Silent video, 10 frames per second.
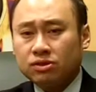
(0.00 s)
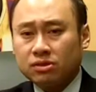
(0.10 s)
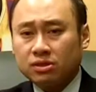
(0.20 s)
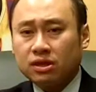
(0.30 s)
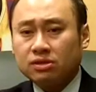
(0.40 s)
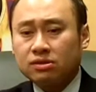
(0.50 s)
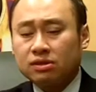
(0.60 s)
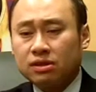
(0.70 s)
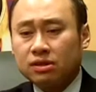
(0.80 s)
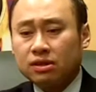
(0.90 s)
We suggest
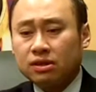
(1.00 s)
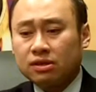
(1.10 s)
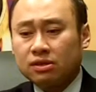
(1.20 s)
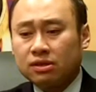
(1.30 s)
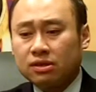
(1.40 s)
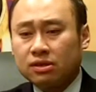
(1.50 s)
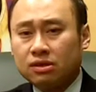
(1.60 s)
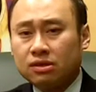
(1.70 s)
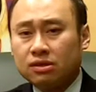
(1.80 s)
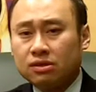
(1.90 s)
that
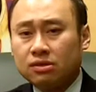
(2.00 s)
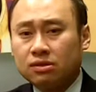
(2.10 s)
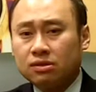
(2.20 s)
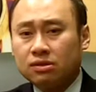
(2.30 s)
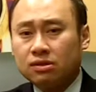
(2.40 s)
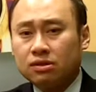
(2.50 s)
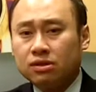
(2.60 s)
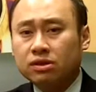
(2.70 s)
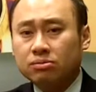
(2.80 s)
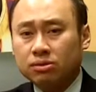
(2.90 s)

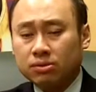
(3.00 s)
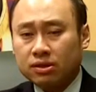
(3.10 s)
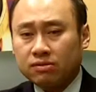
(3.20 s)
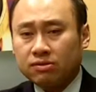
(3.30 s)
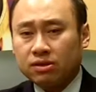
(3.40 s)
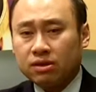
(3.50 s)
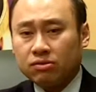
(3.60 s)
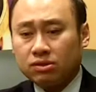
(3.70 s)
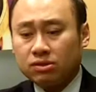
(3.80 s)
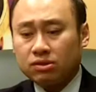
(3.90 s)
looking prospectively
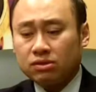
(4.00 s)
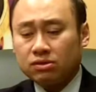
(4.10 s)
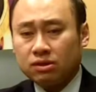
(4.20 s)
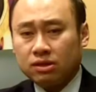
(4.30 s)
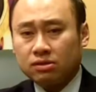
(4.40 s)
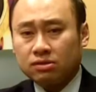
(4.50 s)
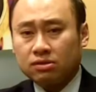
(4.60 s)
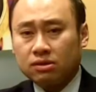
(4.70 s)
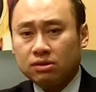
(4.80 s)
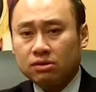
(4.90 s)
at which serologic
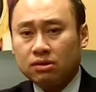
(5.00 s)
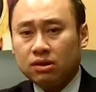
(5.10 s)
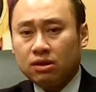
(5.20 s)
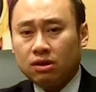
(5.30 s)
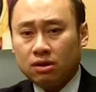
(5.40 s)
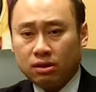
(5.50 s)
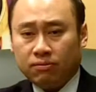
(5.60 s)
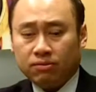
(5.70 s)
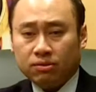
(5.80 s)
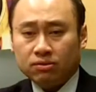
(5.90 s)
studies are
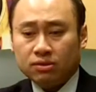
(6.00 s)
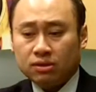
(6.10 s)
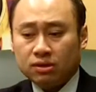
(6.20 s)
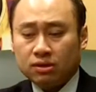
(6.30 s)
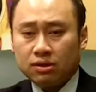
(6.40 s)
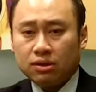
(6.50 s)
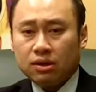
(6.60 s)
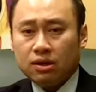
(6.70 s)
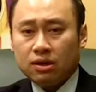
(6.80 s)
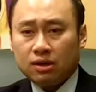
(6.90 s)
helpful
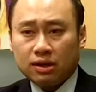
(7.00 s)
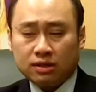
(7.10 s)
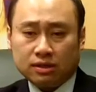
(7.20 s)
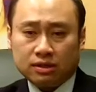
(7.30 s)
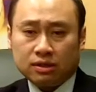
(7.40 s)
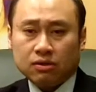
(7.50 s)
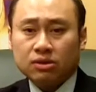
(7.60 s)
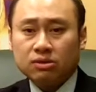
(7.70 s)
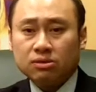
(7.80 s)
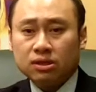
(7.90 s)
are likely
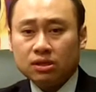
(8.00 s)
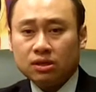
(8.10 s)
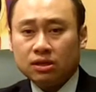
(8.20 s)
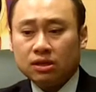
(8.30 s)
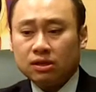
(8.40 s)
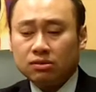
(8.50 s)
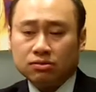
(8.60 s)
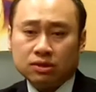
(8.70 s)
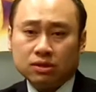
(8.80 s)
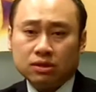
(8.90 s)
going to be needed
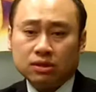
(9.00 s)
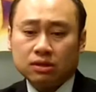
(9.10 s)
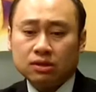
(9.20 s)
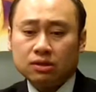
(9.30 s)
as we